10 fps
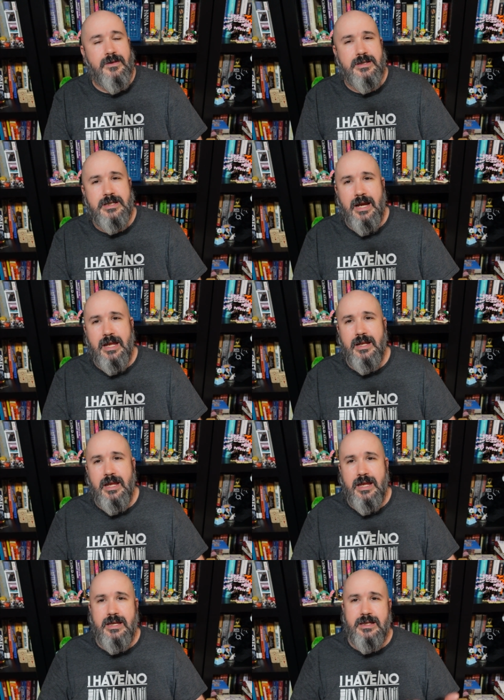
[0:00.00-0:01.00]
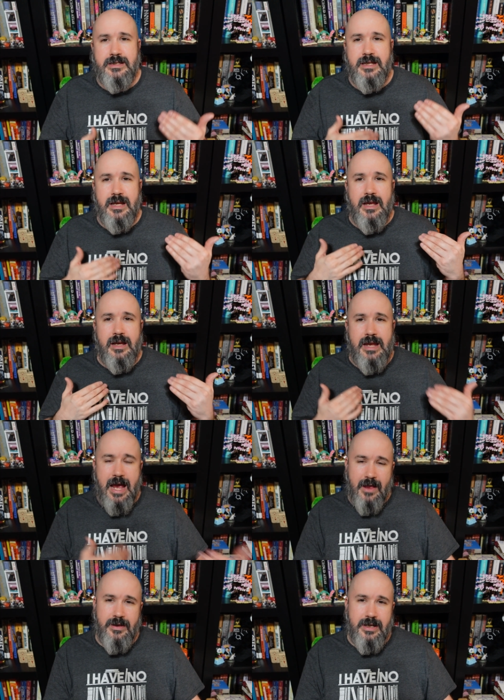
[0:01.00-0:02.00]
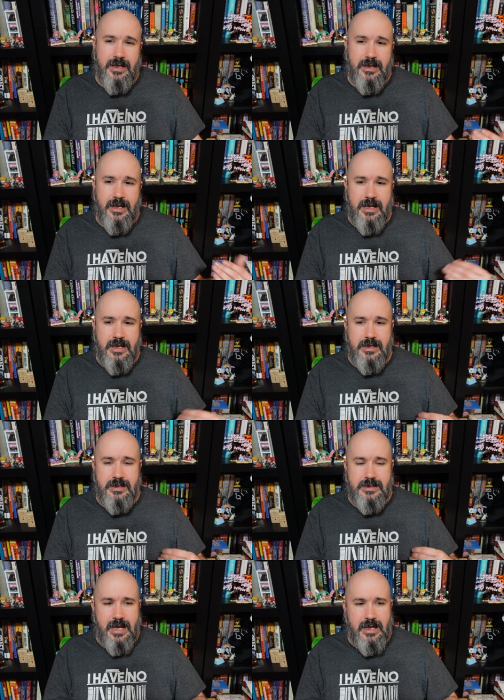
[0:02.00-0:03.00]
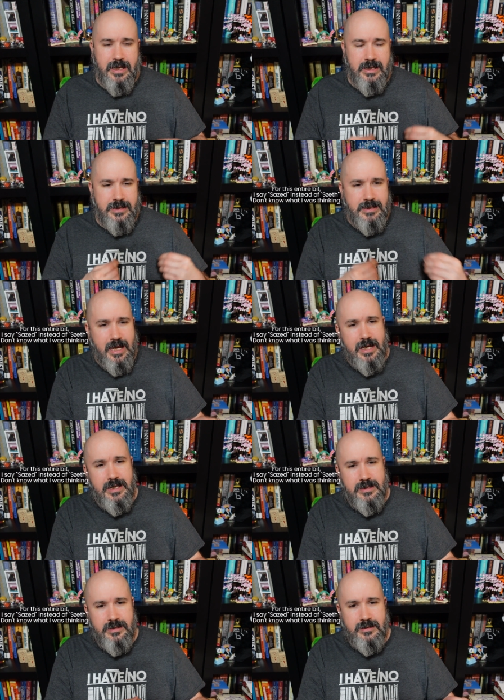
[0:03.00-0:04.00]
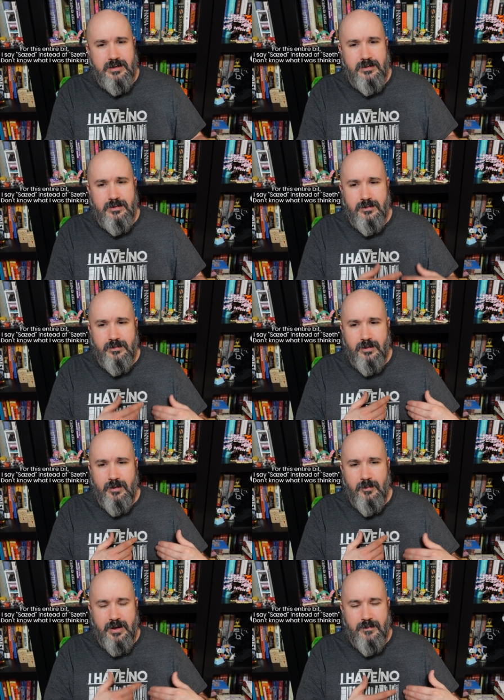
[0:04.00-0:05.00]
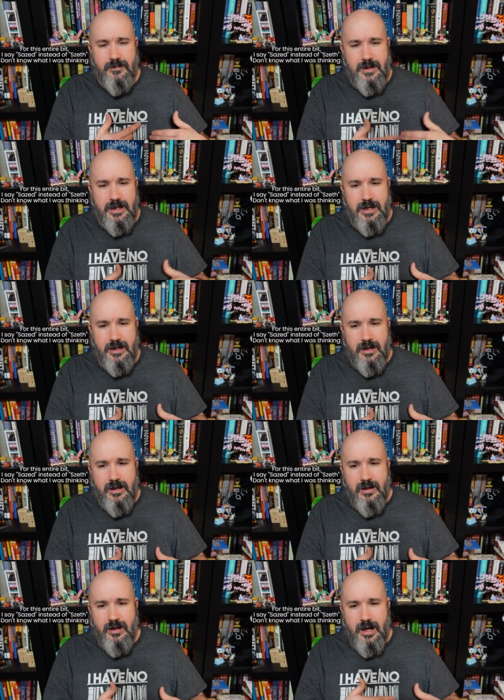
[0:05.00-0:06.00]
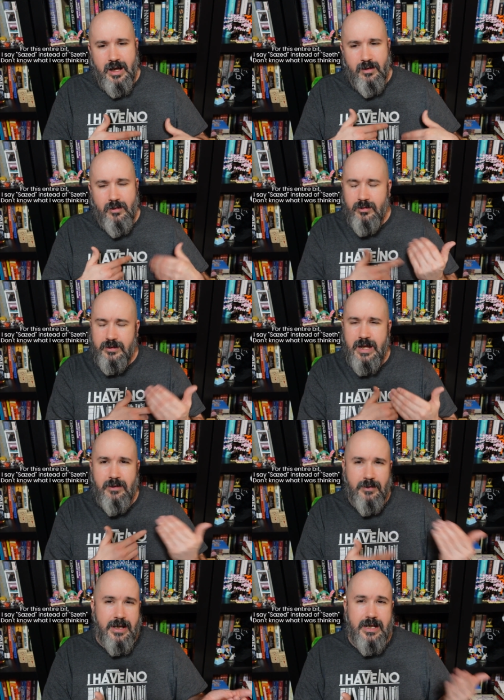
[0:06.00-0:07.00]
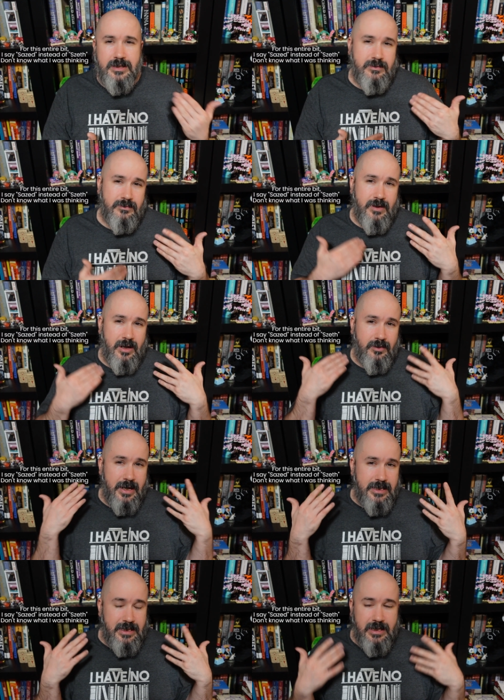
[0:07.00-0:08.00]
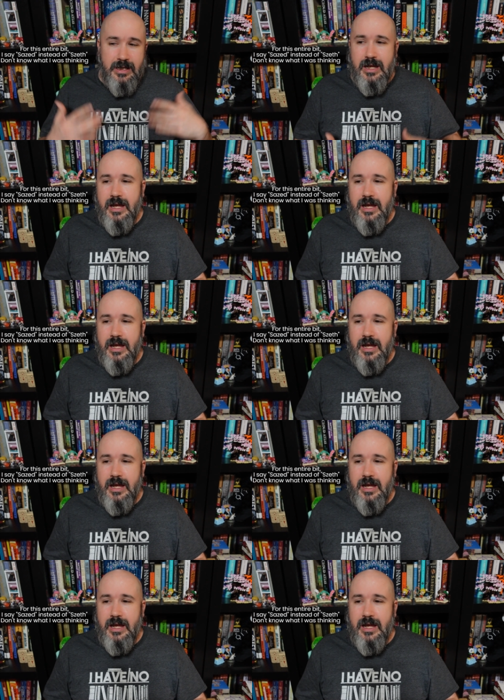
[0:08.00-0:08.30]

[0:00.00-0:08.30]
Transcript: The second is Kaladin is taking Sazed to one of the old Knight Radiants who have gone crazy.